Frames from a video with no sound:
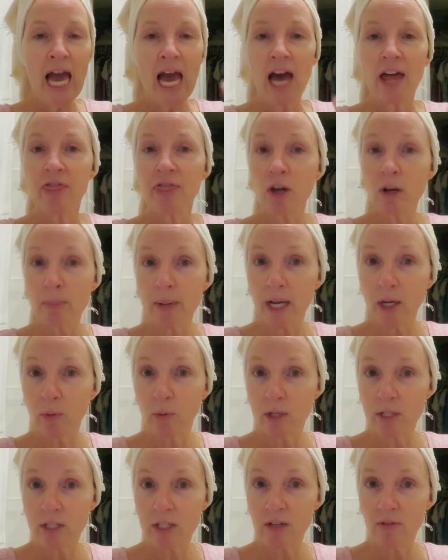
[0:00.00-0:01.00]
I thought about
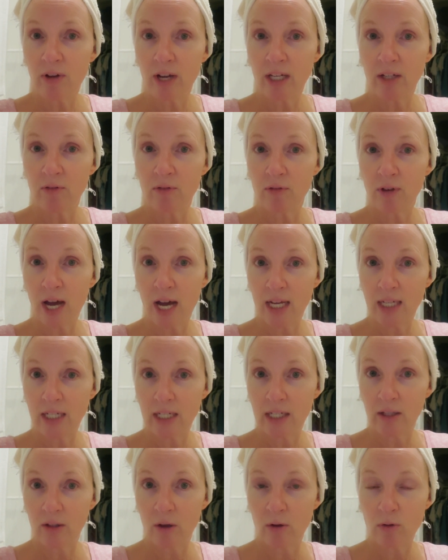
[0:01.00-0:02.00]
going to see if I can find
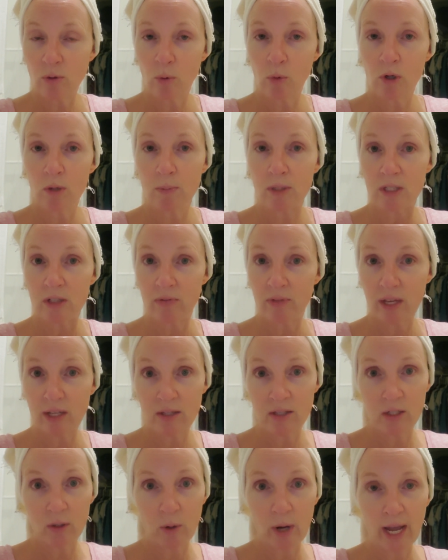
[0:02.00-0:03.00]
any of those ornaments if they
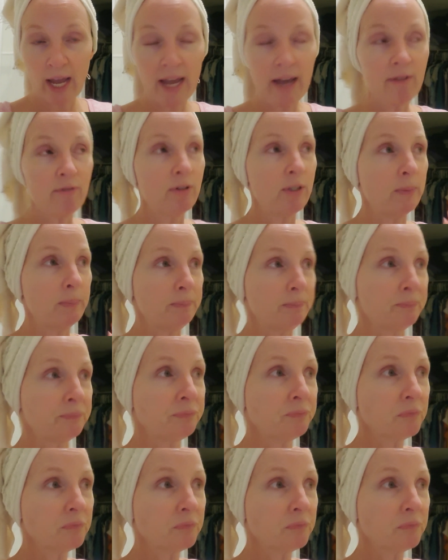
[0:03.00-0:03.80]
still have them